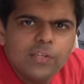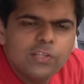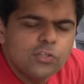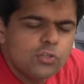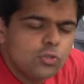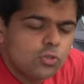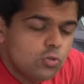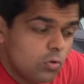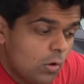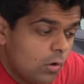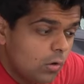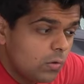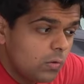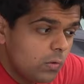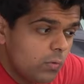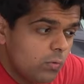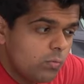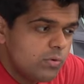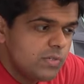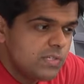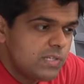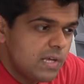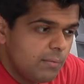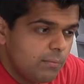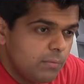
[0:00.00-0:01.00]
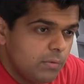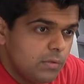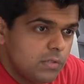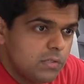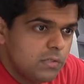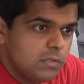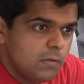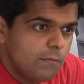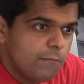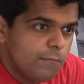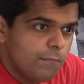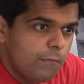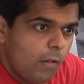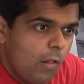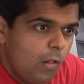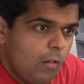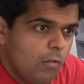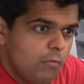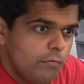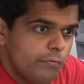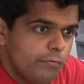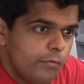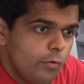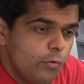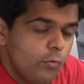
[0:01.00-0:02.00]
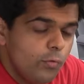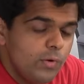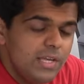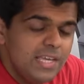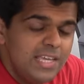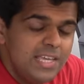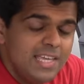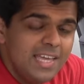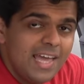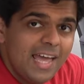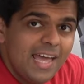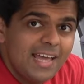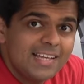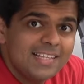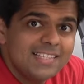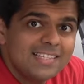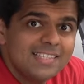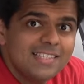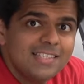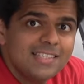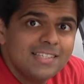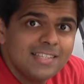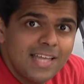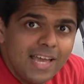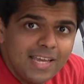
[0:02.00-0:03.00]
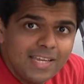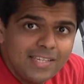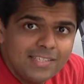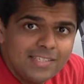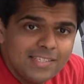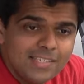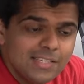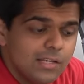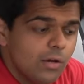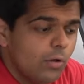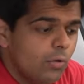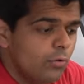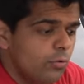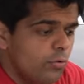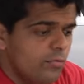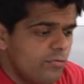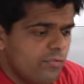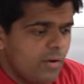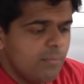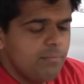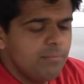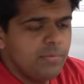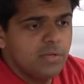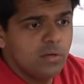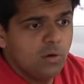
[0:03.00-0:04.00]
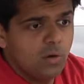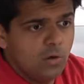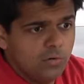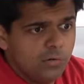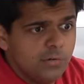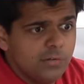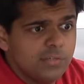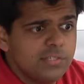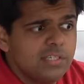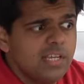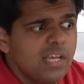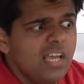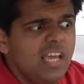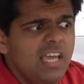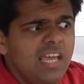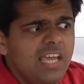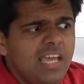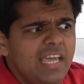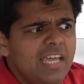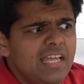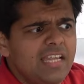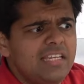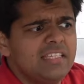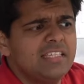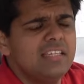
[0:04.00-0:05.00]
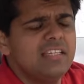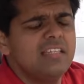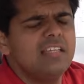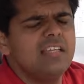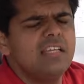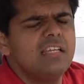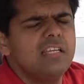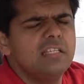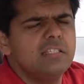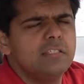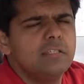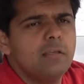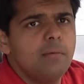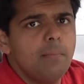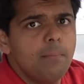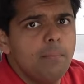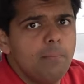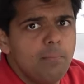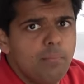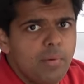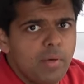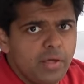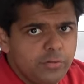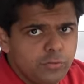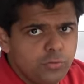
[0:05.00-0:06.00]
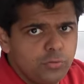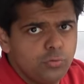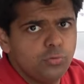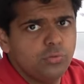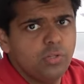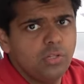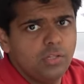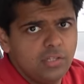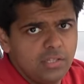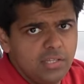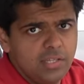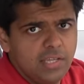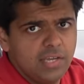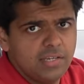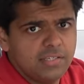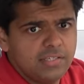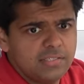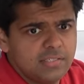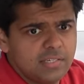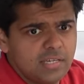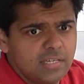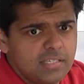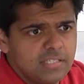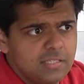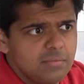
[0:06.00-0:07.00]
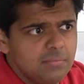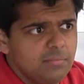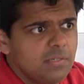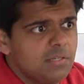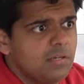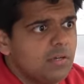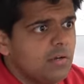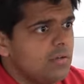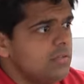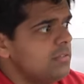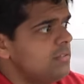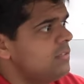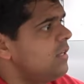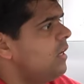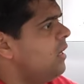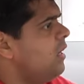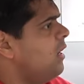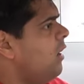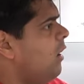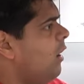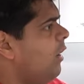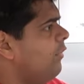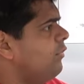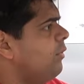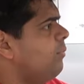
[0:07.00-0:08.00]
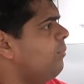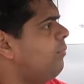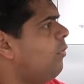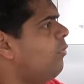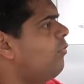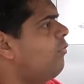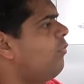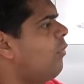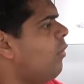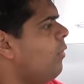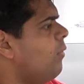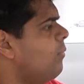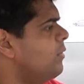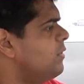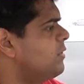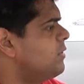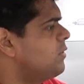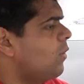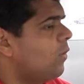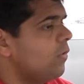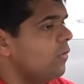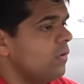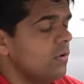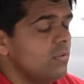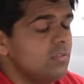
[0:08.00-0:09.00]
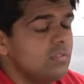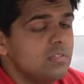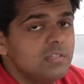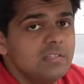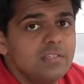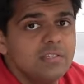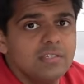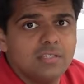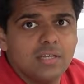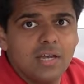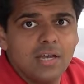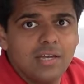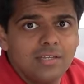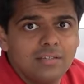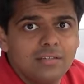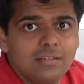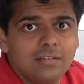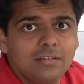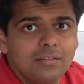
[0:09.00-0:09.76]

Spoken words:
that strongly resembles the Volvo EX90. Although, if I'm being honest, it is better than the EX90 because of the performance-oriented design.